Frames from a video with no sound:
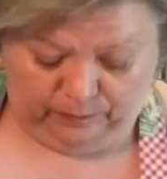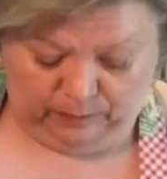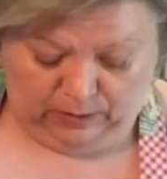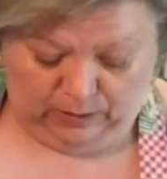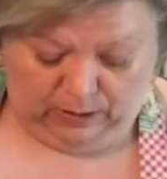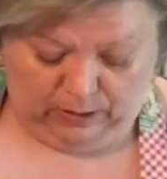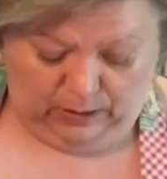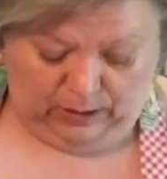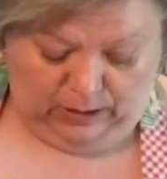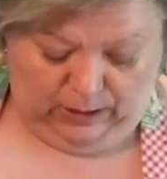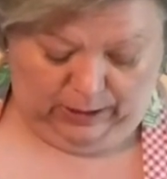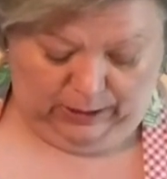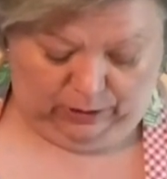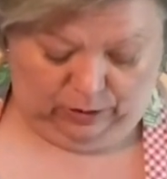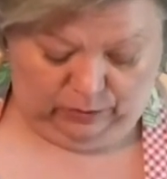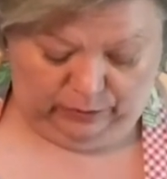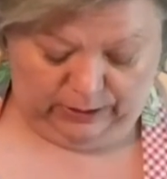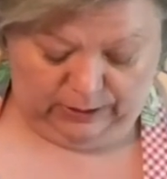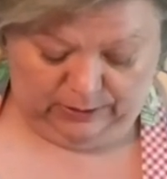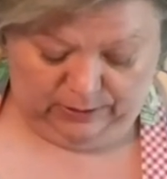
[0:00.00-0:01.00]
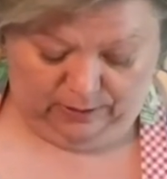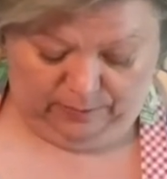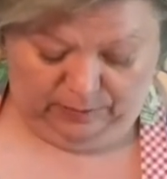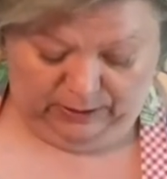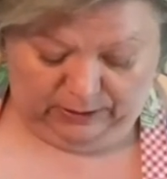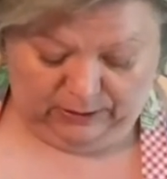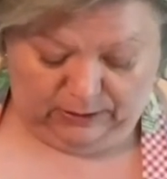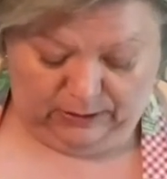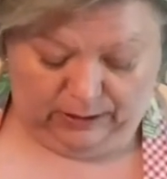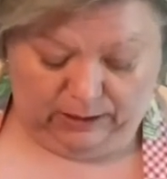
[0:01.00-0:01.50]
And the reason I'm
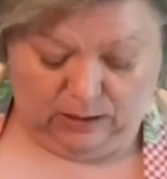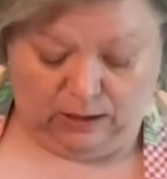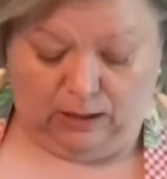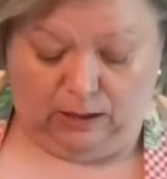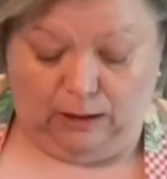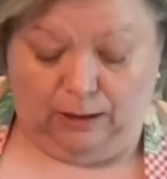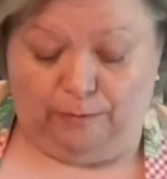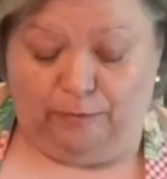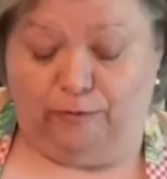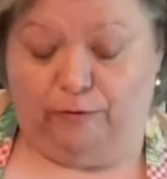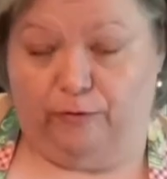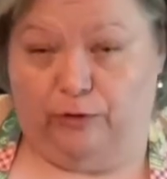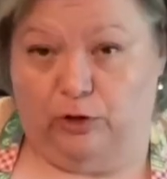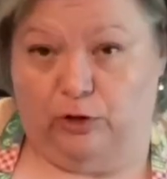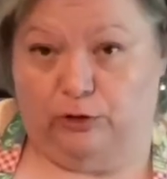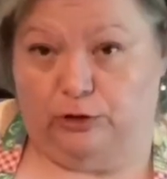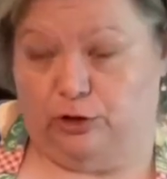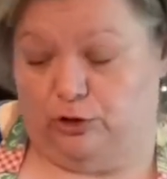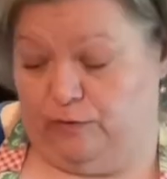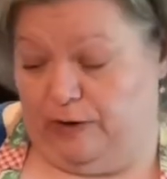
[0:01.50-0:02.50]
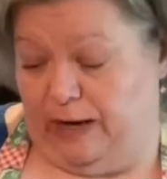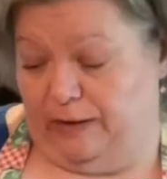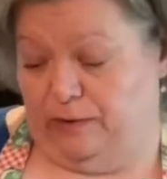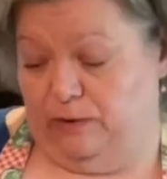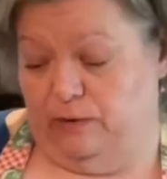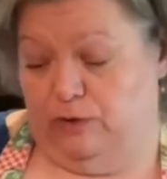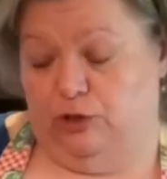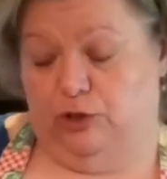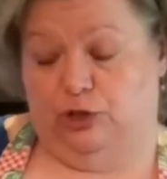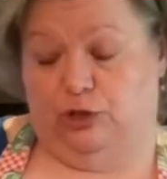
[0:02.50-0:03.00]
mixing it all up first rather
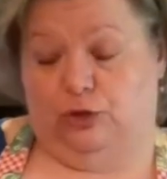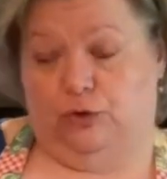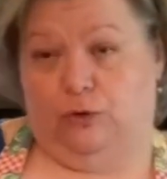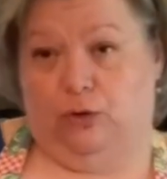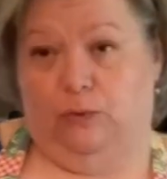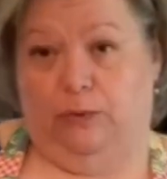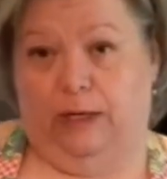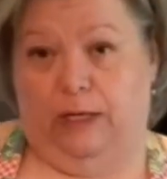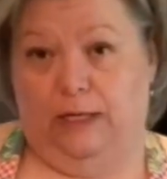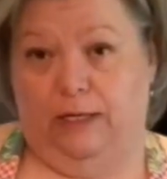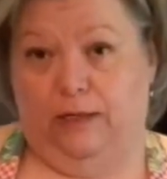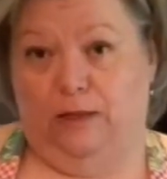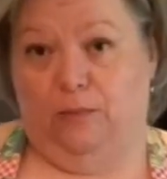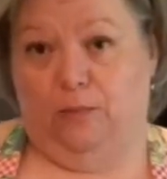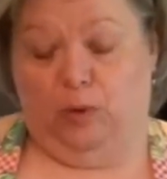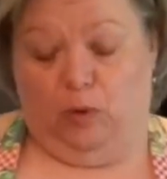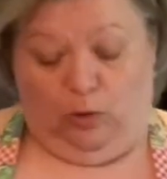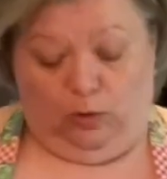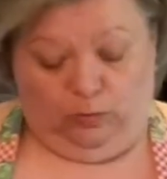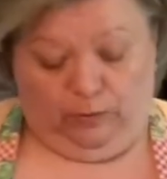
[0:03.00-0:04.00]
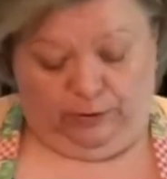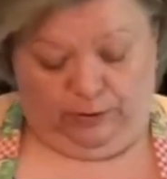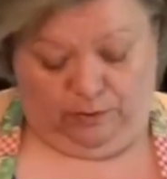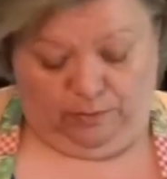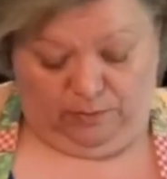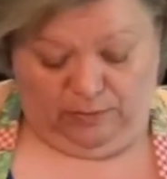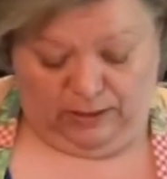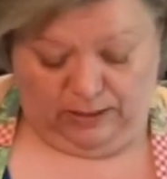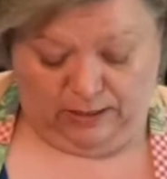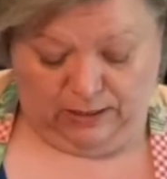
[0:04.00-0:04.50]
than just throwing it in the bowl with the
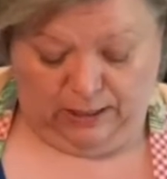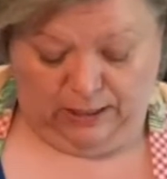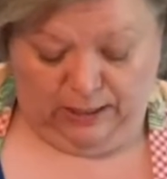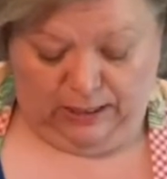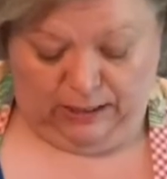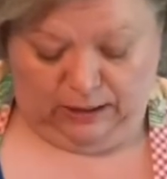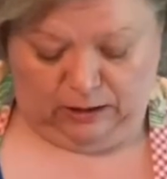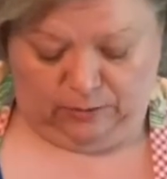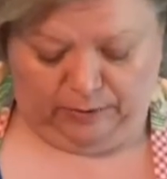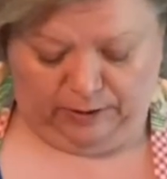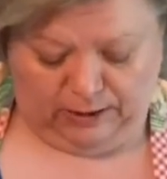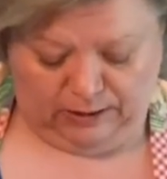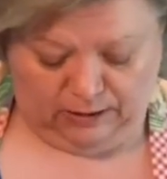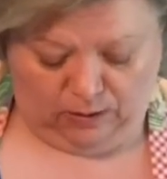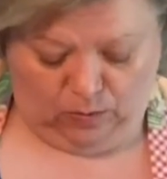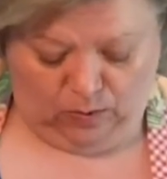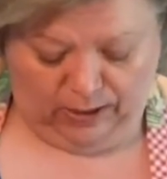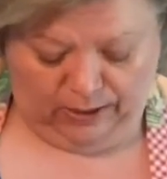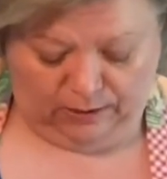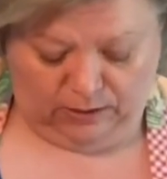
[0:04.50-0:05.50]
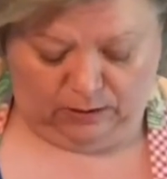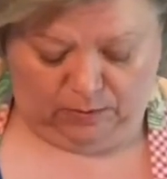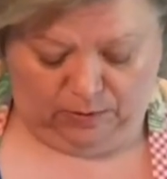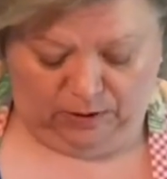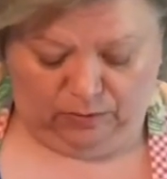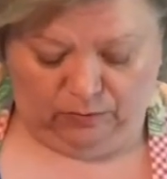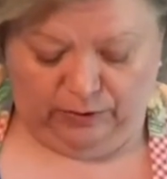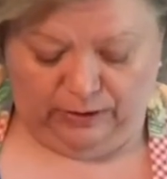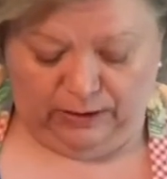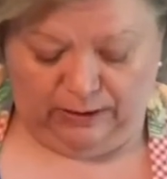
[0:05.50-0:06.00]
meat is because I want it to
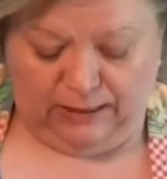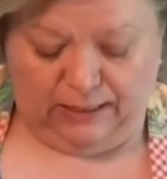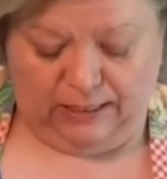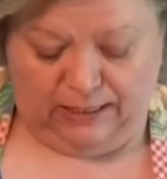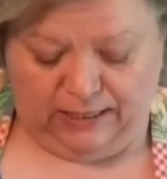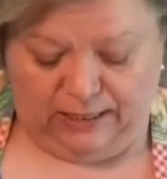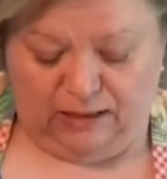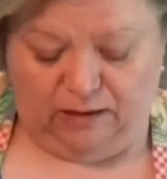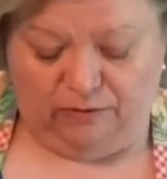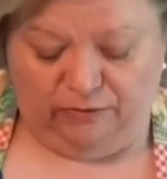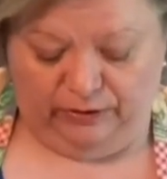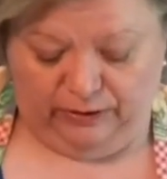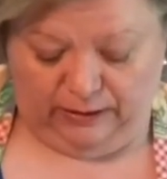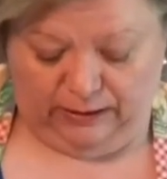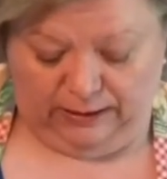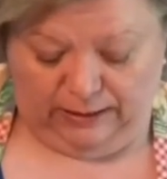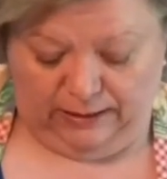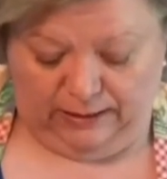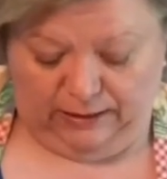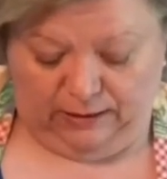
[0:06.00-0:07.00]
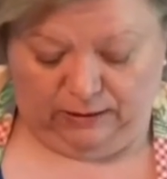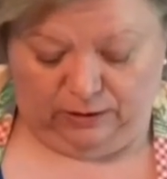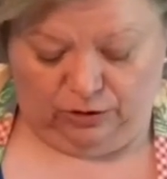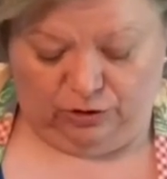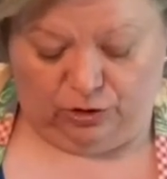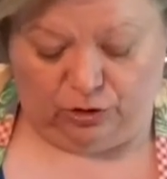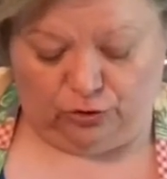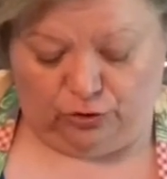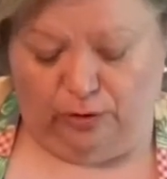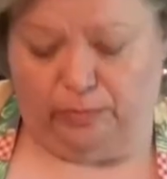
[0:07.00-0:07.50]
be really evenly
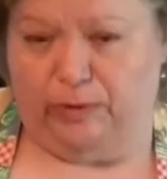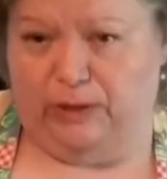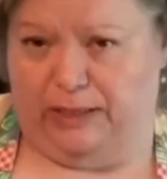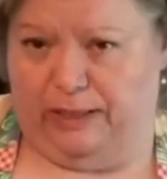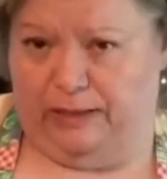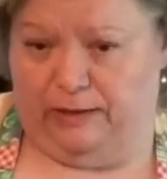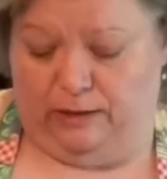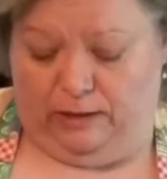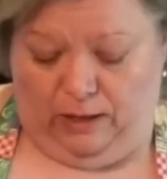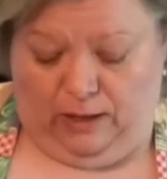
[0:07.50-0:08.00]
distributed.